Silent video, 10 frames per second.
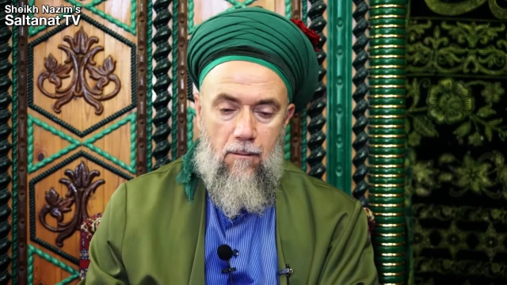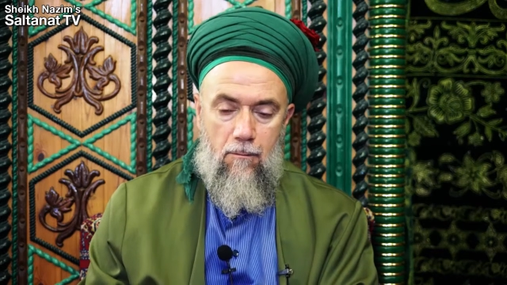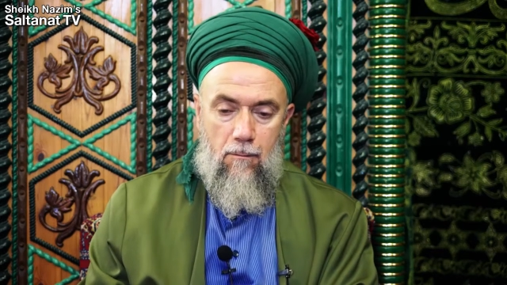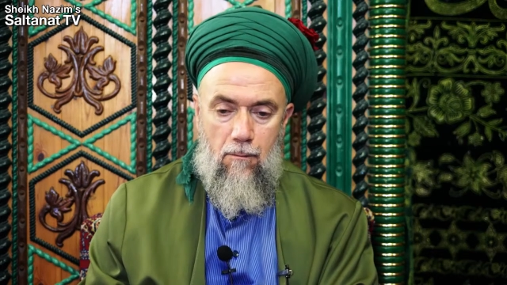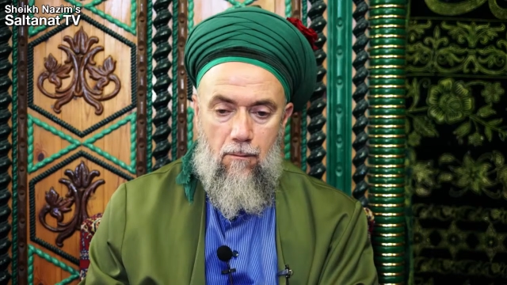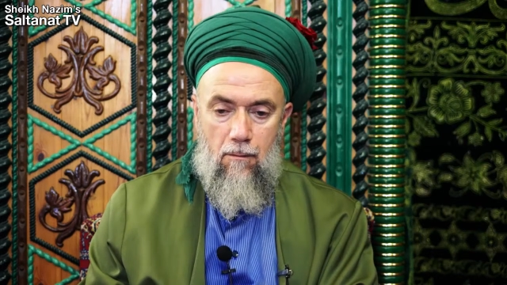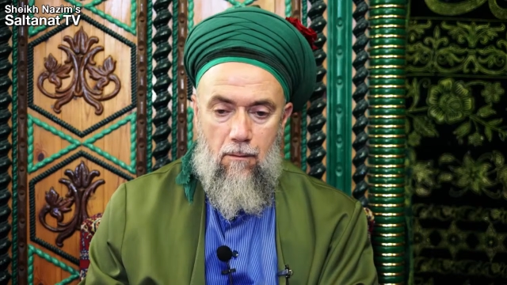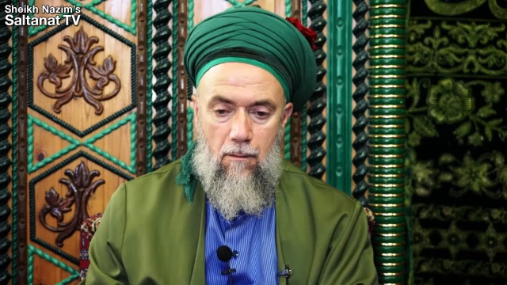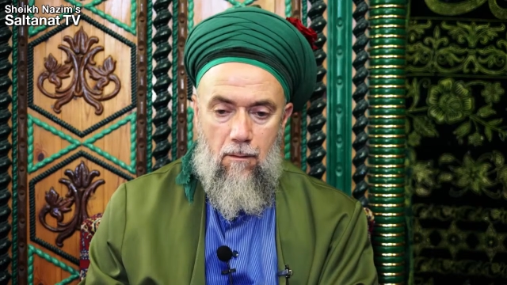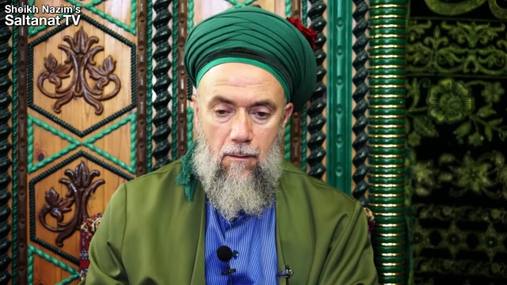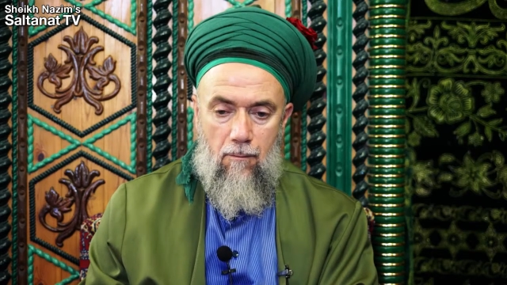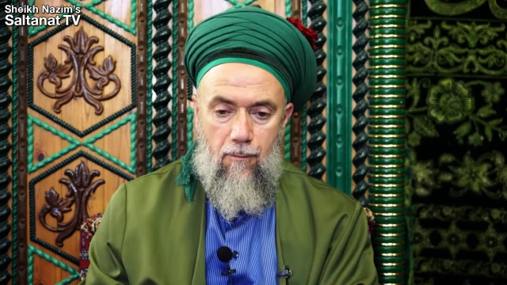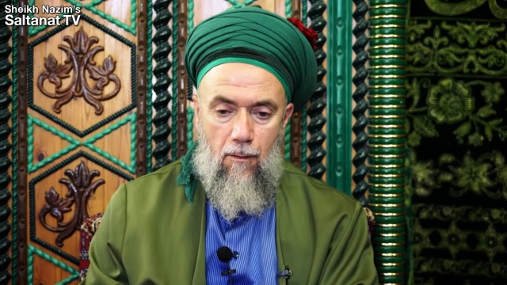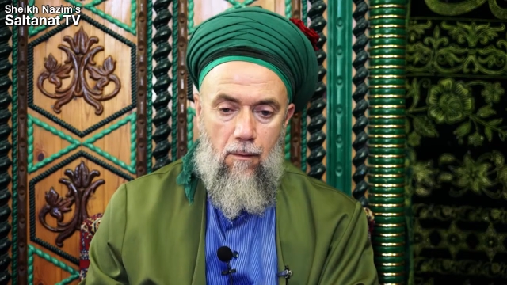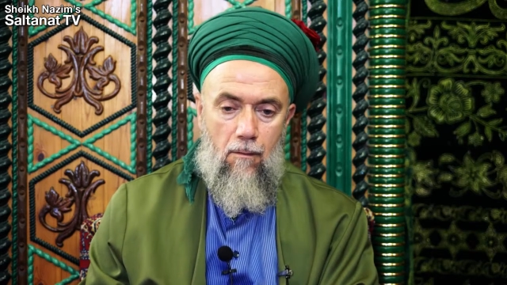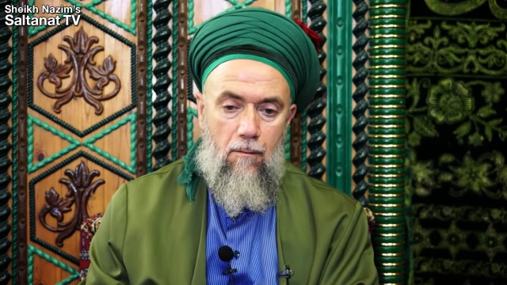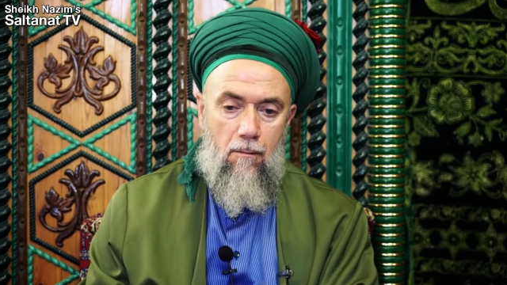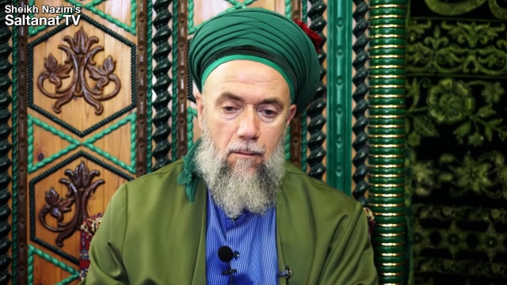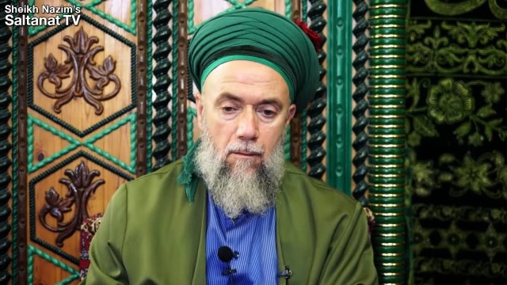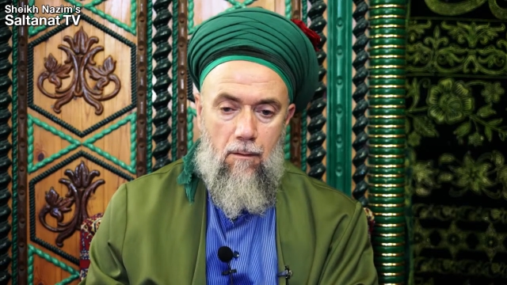to
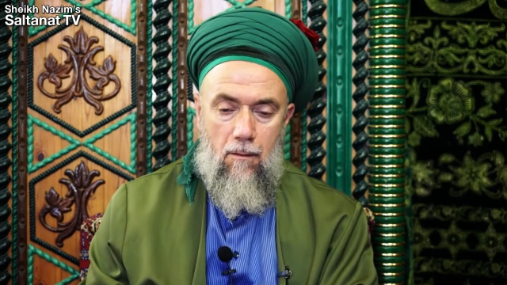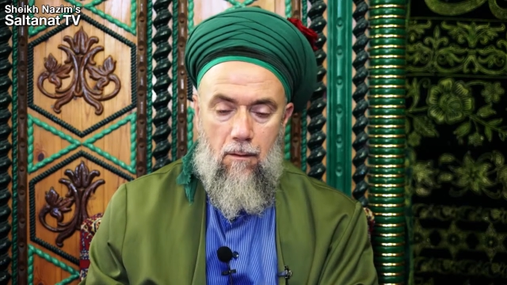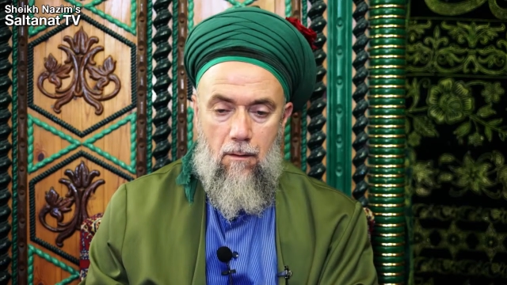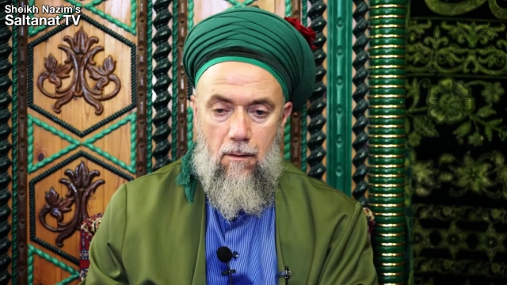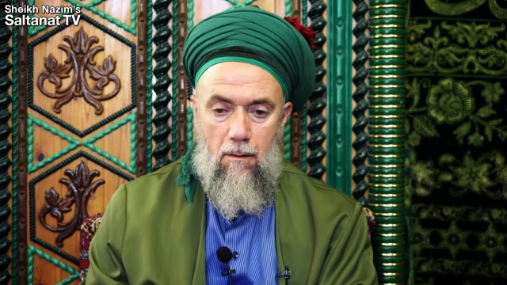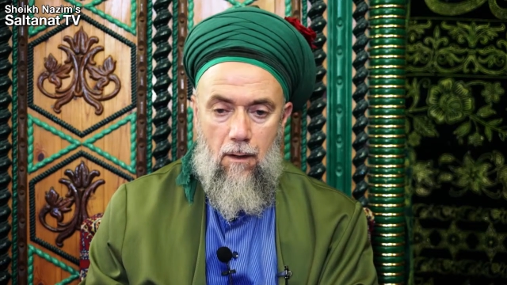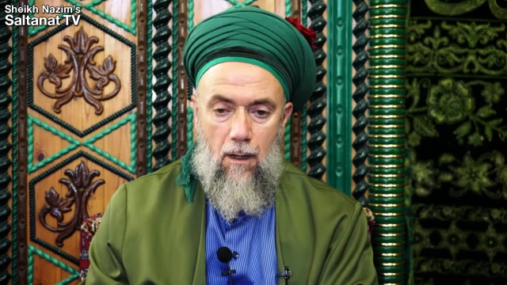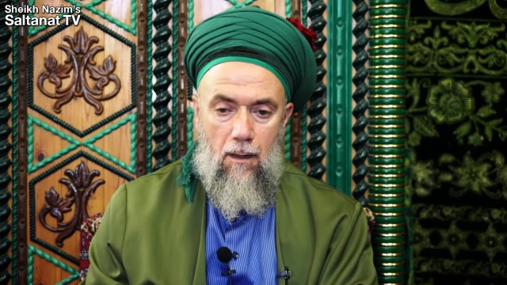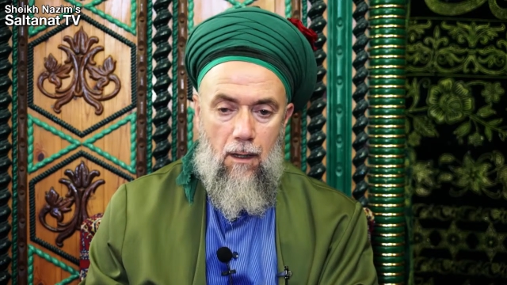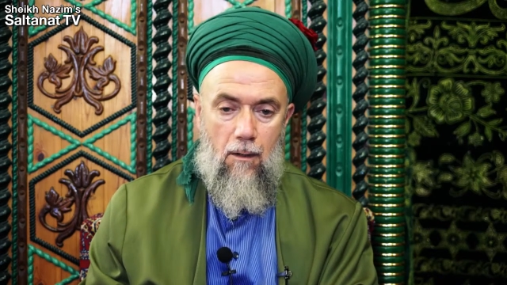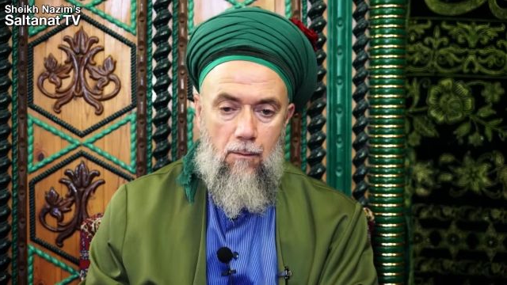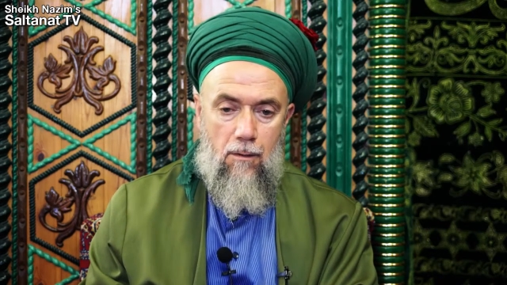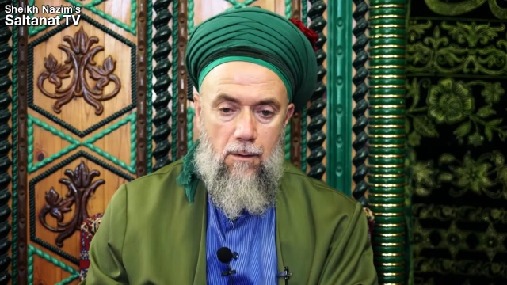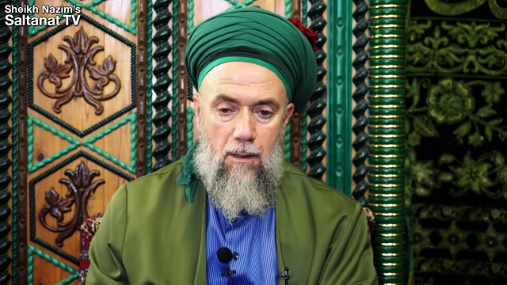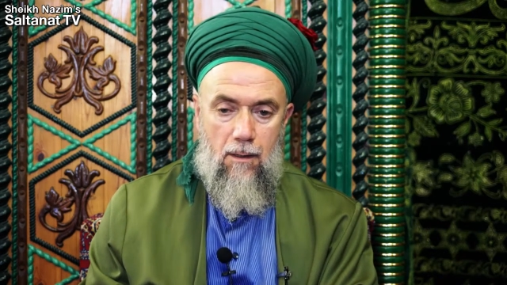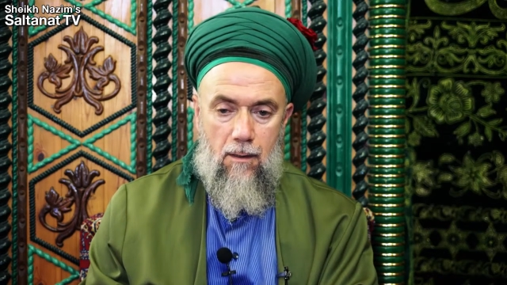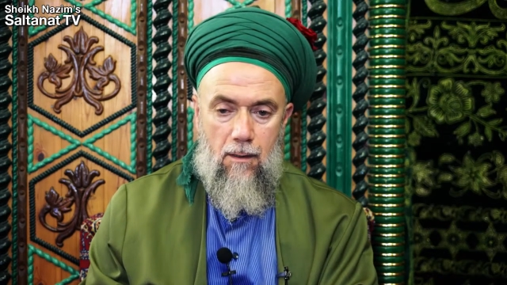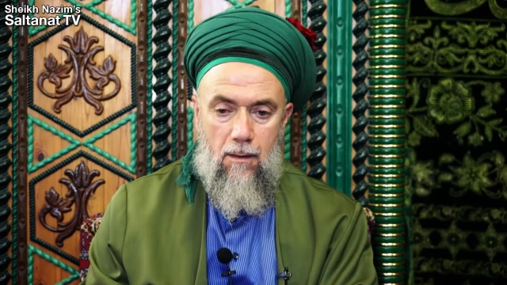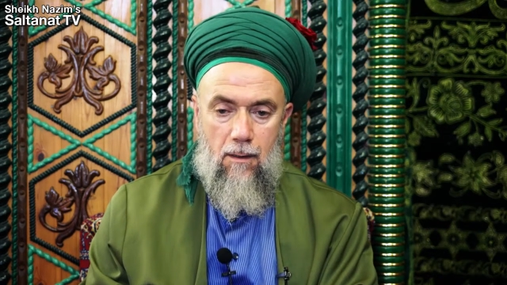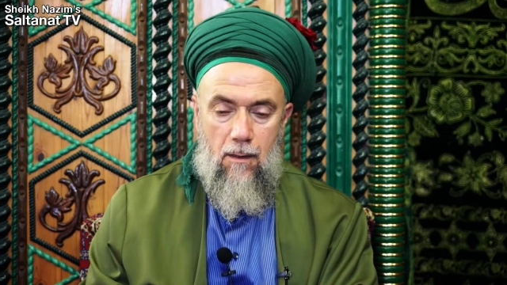follow Allah's order
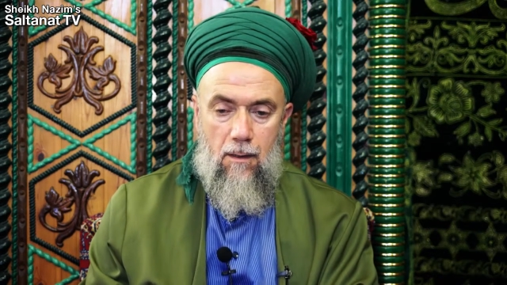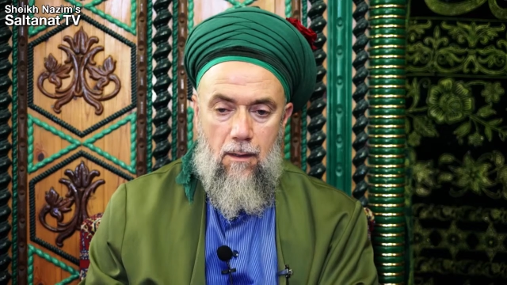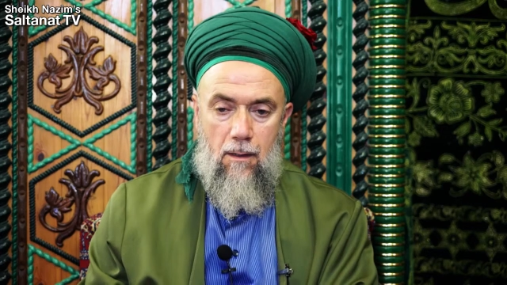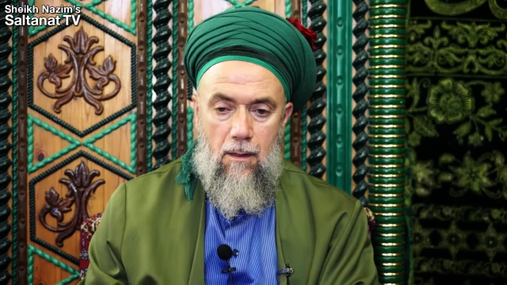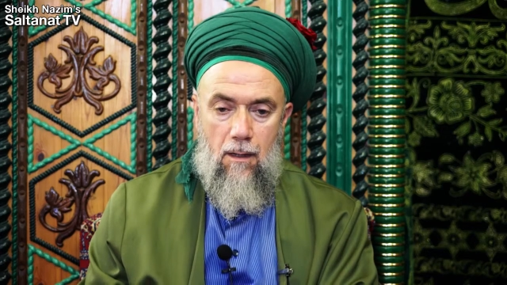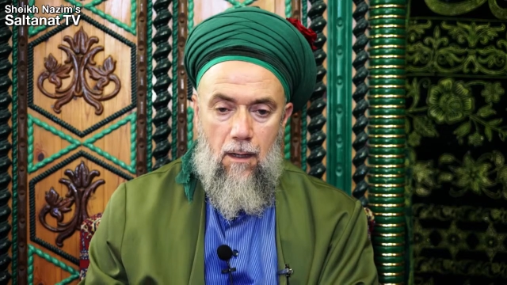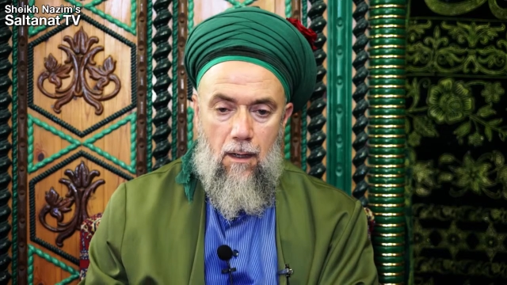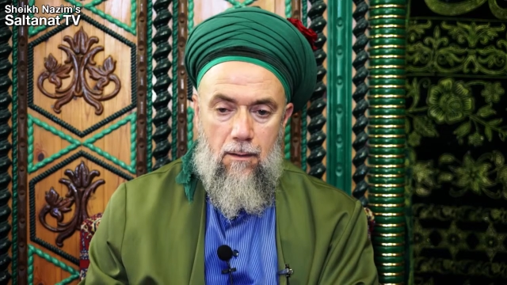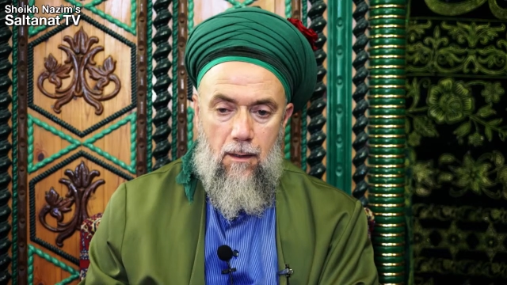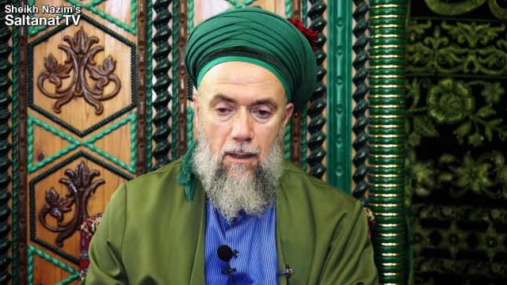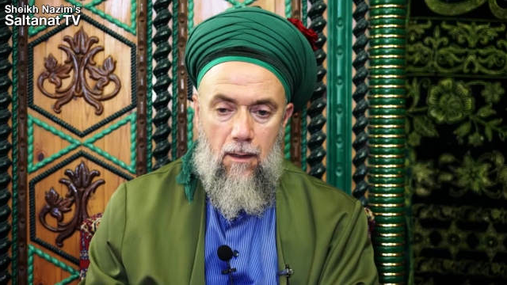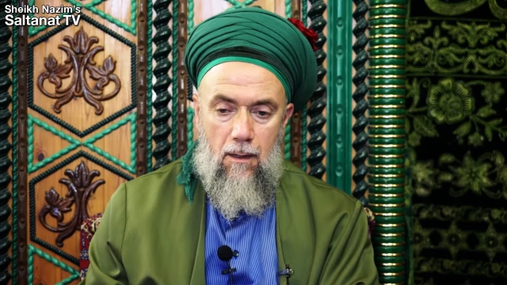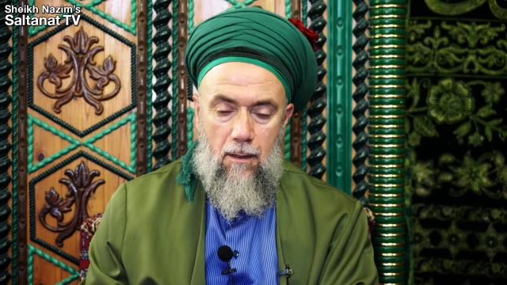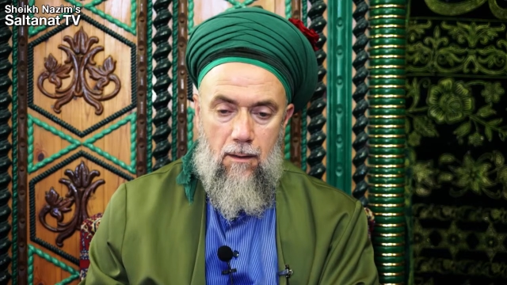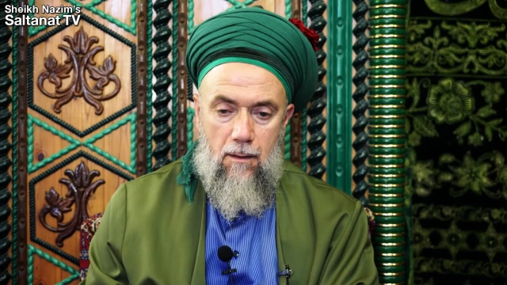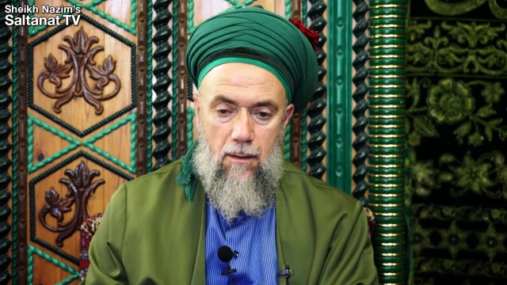and Allah's